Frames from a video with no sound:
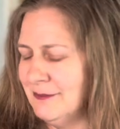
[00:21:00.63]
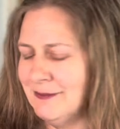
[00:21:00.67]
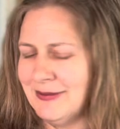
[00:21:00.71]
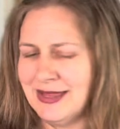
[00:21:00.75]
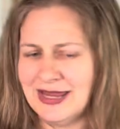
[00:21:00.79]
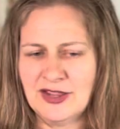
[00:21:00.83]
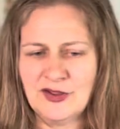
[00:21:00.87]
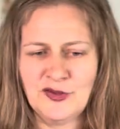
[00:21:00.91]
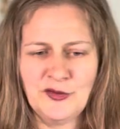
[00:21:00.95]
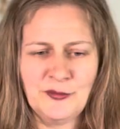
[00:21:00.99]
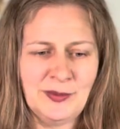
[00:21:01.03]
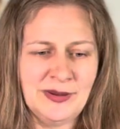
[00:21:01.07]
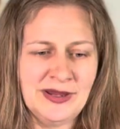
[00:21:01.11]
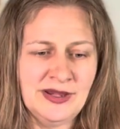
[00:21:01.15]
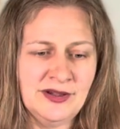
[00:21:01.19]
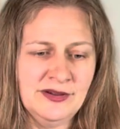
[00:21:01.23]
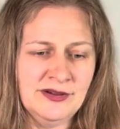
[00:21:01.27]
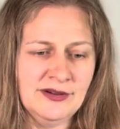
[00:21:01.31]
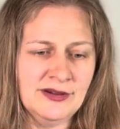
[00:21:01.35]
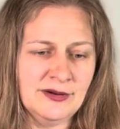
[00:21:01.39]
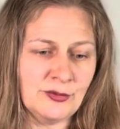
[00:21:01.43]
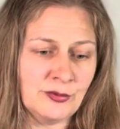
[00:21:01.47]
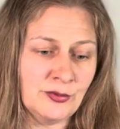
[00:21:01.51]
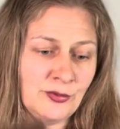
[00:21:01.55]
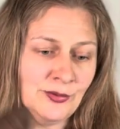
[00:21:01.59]
my husband
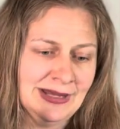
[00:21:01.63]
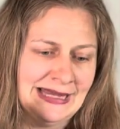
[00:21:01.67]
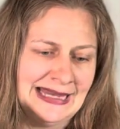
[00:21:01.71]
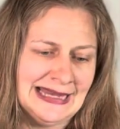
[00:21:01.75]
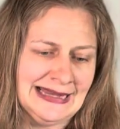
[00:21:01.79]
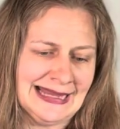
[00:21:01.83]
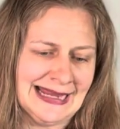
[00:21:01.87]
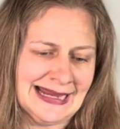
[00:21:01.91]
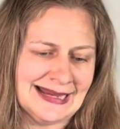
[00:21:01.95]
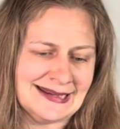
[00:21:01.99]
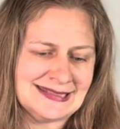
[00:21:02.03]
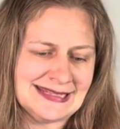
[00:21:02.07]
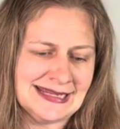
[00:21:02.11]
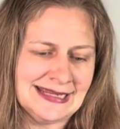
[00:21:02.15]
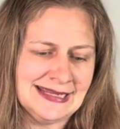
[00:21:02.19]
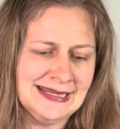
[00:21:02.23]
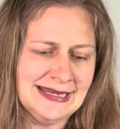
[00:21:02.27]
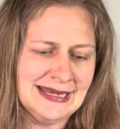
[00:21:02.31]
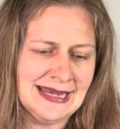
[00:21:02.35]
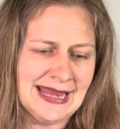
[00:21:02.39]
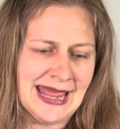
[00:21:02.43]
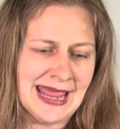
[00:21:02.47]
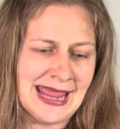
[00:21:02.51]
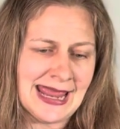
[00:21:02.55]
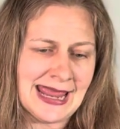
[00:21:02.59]
really liked it,
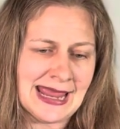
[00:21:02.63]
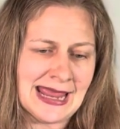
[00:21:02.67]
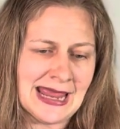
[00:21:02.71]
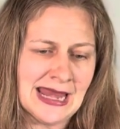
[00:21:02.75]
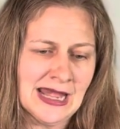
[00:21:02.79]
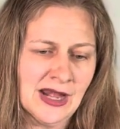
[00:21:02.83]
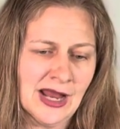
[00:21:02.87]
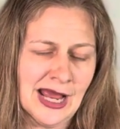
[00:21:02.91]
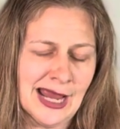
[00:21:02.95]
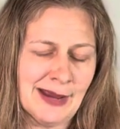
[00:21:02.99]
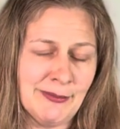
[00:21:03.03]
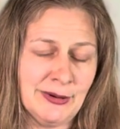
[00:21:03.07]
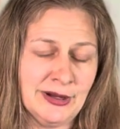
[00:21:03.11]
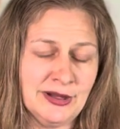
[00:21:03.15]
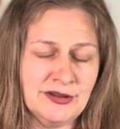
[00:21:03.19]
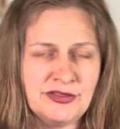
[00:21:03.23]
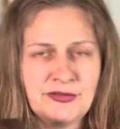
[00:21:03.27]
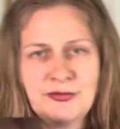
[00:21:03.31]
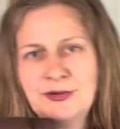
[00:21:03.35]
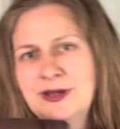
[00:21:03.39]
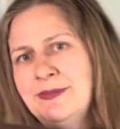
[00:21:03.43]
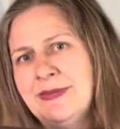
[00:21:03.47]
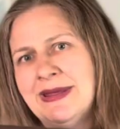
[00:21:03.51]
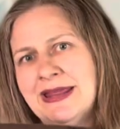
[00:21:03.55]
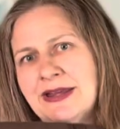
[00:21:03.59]
and I bought
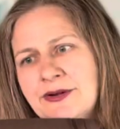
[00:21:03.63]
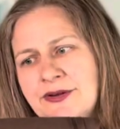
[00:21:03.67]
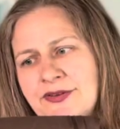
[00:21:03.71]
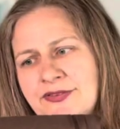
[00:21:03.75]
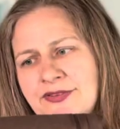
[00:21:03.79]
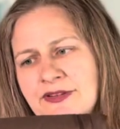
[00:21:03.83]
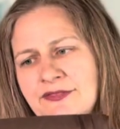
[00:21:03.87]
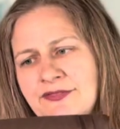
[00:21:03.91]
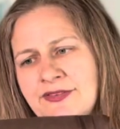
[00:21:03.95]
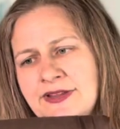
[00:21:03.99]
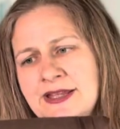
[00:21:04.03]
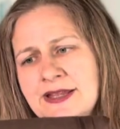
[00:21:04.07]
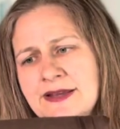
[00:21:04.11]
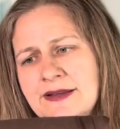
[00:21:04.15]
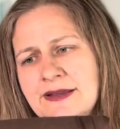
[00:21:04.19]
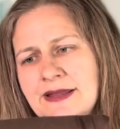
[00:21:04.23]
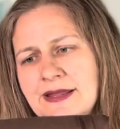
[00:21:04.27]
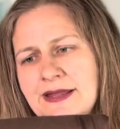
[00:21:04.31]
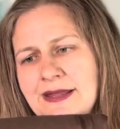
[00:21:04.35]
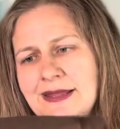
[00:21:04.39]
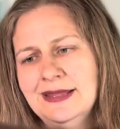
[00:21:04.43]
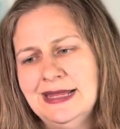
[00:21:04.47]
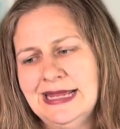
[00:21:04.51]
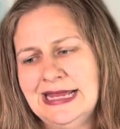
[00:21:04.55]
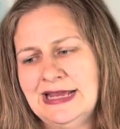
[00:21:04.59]
3 meters of it.
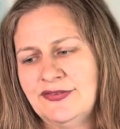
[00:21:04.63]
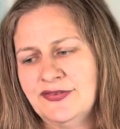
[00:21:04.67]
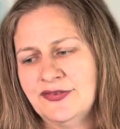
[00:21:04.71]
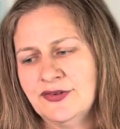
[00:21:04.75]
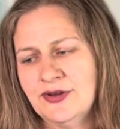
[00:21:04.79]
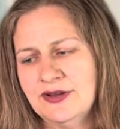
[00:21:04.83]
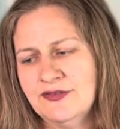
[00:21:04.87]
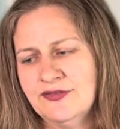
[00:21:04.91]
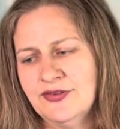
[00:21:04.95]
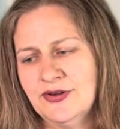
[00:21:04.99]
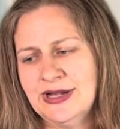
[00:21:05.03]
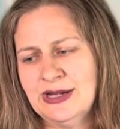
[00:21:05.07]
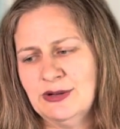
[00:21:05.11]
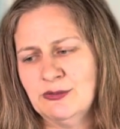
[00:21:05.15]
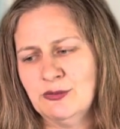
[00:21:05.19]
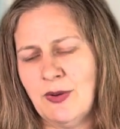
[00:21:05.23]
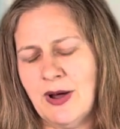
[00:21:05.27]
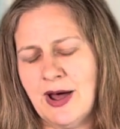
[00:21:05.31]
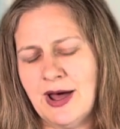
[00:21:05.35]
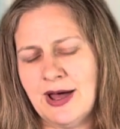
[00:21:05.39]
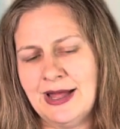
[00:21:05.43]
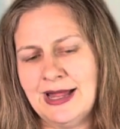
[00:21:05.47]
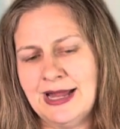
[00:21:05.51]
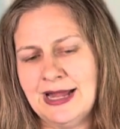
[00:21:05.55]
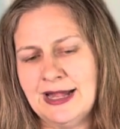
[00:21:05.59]
It's not very
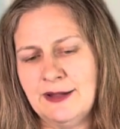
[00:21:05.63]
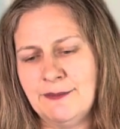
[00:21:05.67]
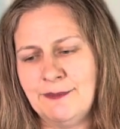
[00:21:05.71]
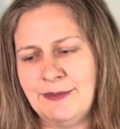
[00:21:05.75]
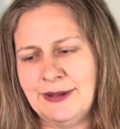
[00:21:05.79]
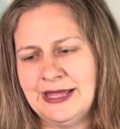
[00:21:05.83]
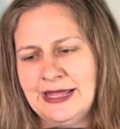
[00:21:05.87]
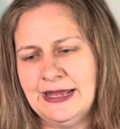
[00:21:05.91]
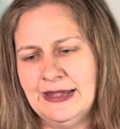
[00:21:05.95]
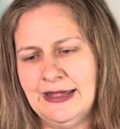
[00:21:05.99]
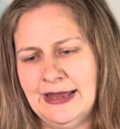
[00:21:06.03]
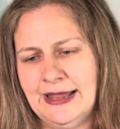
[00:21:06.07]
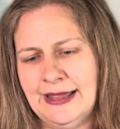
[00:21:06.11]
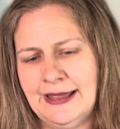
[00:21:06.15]
wide, but